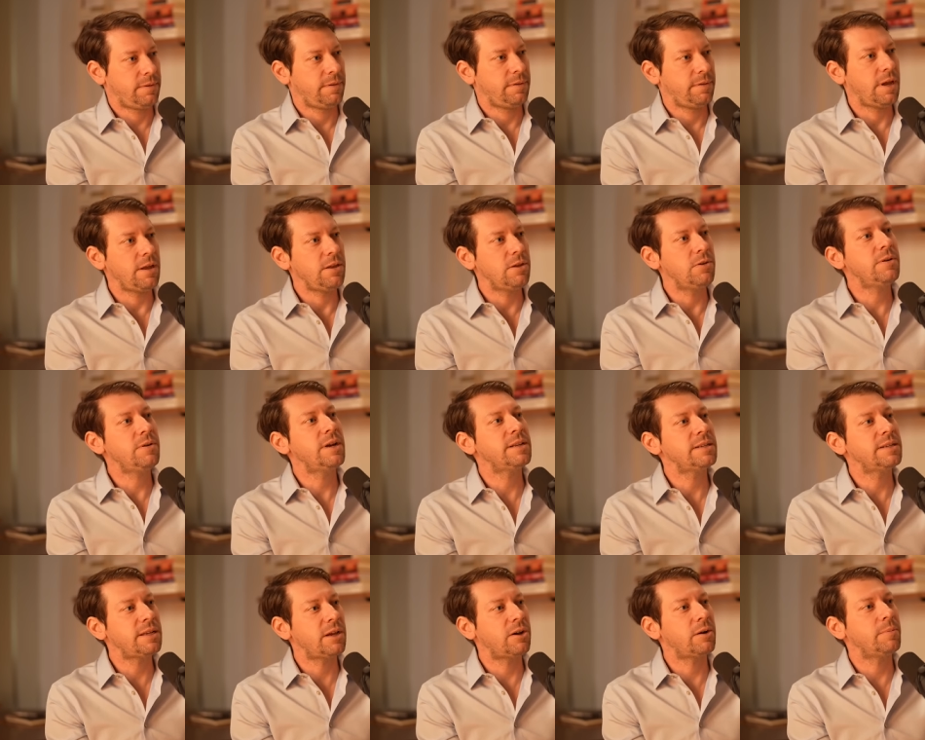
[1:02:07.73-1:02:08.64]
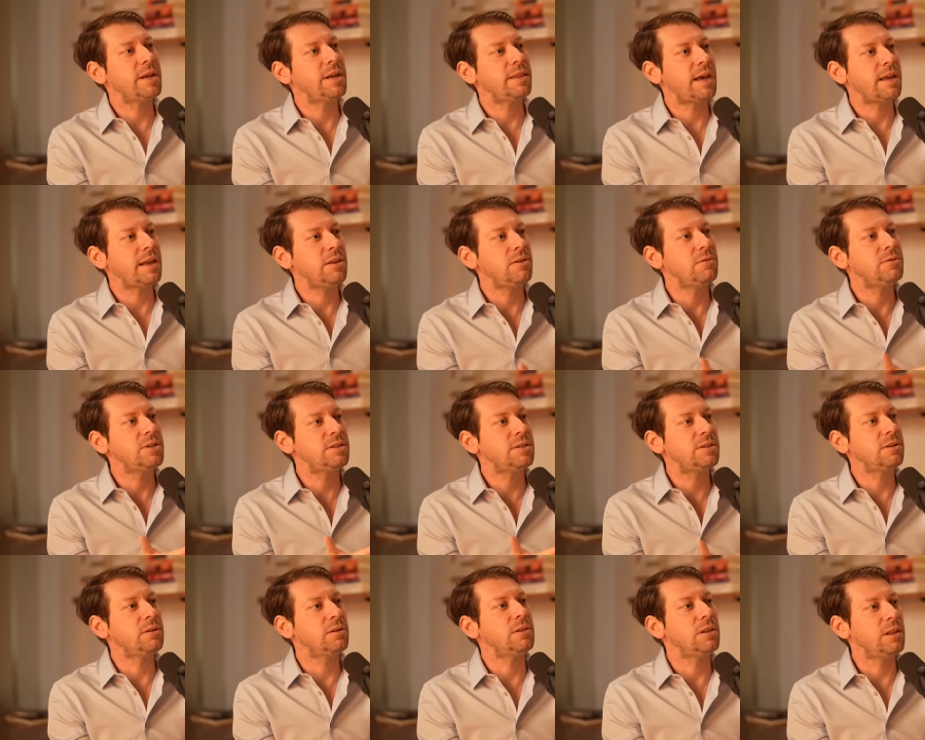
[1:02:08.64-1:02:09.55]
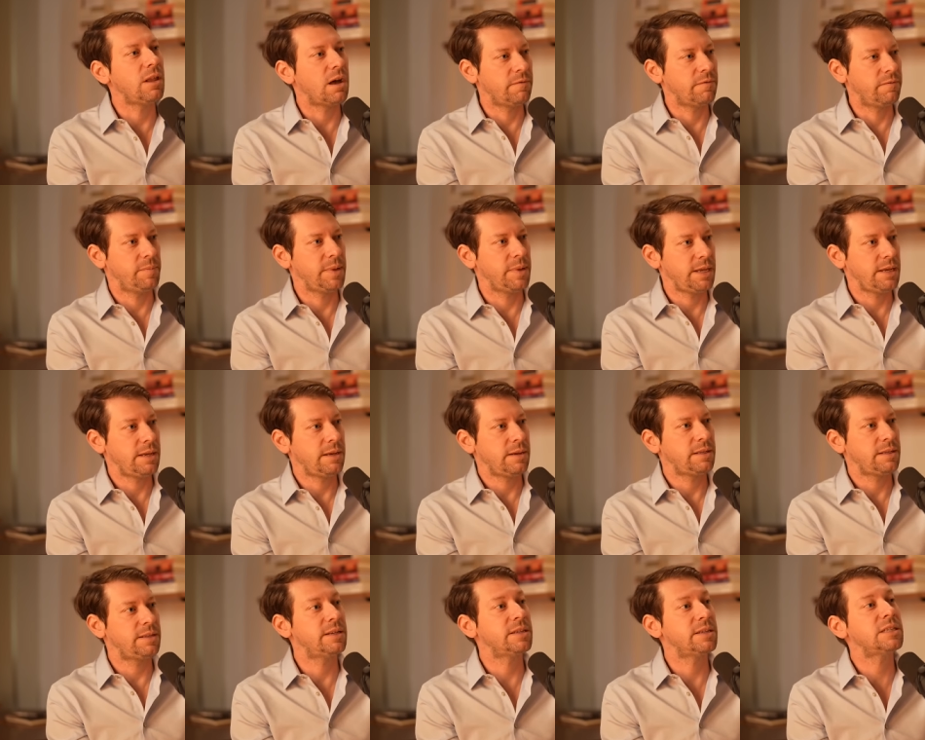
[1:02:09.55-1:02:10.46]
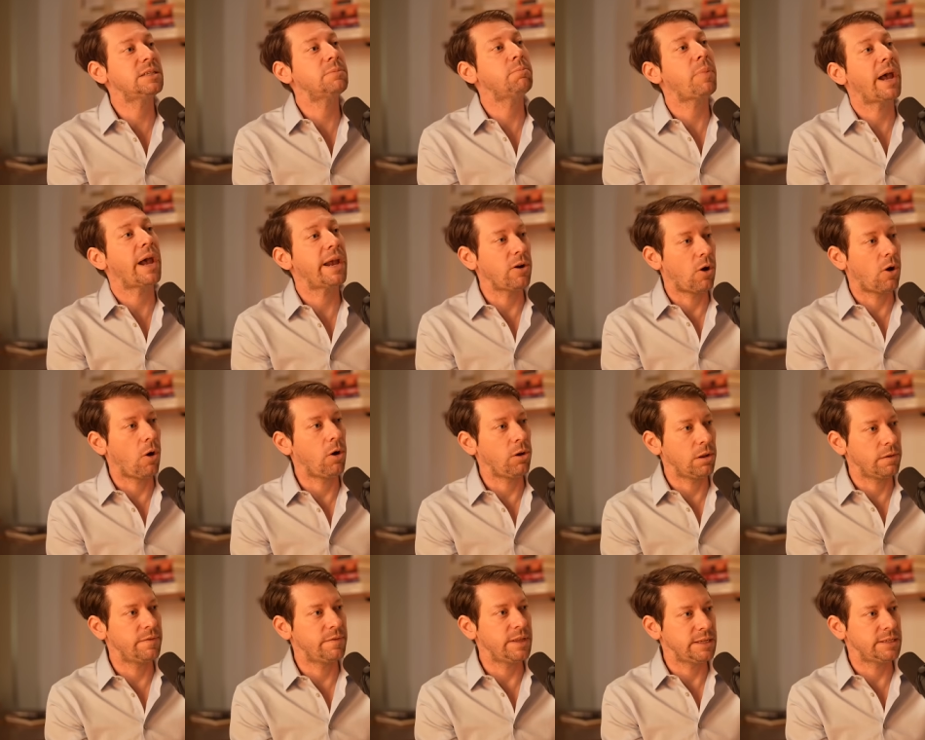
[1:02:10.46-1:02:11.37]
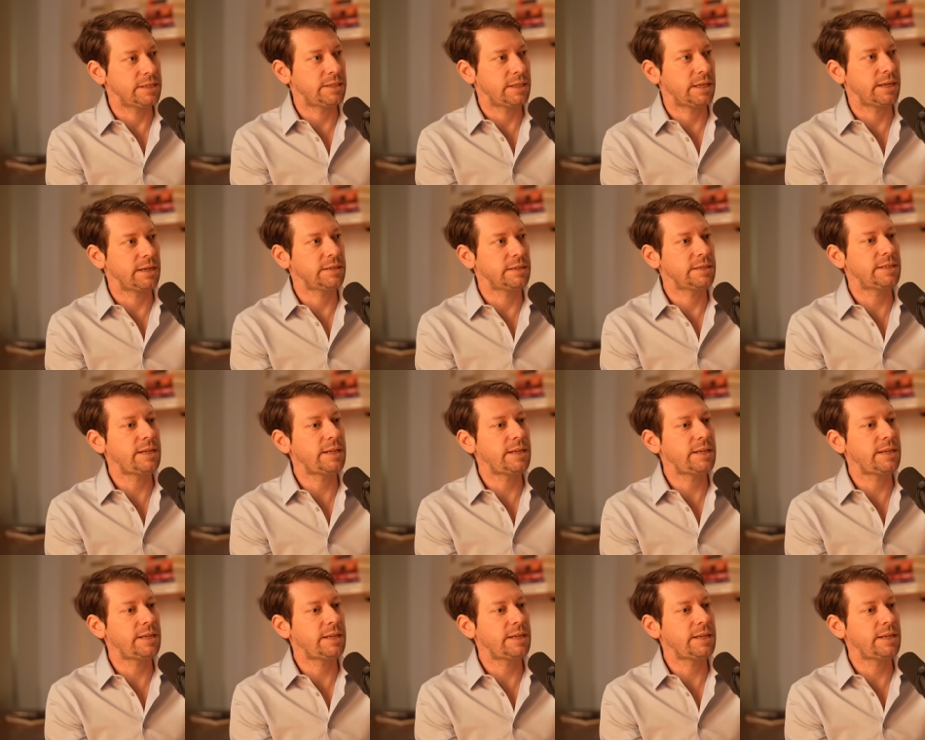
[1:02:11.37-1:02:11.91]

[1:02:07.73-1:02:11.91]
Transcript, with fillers: that you can tell me that you still love me despite all of these things.